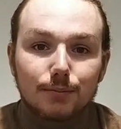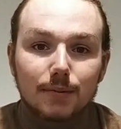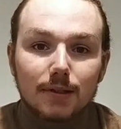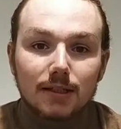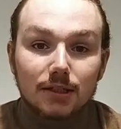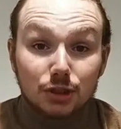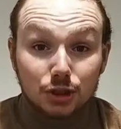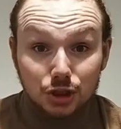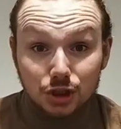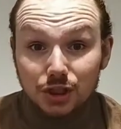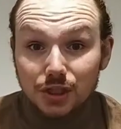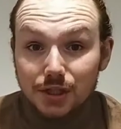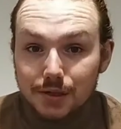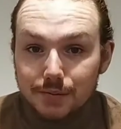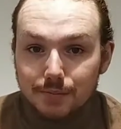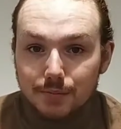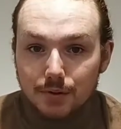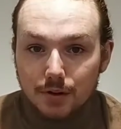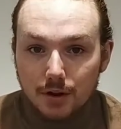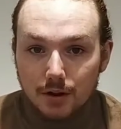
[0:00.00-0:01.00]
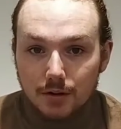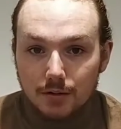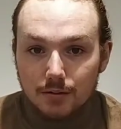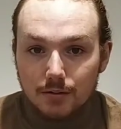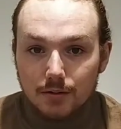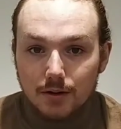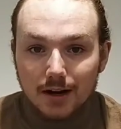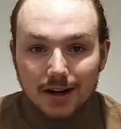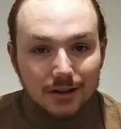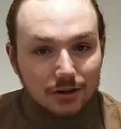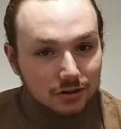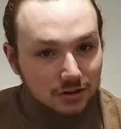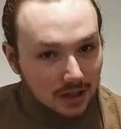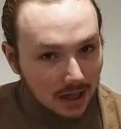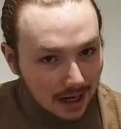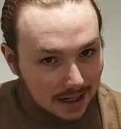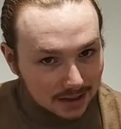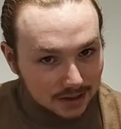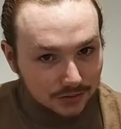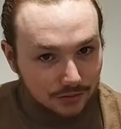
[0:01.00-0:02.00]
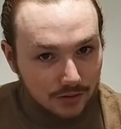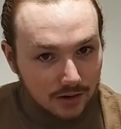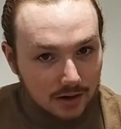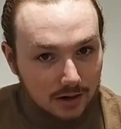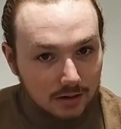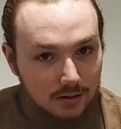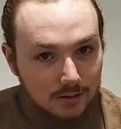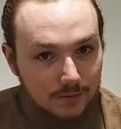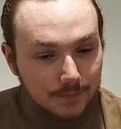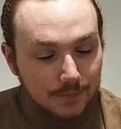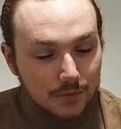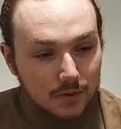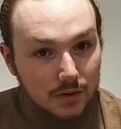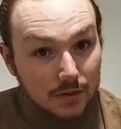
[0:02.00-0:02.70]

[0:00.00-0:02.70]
it's cheap though, and it doesn't last very long,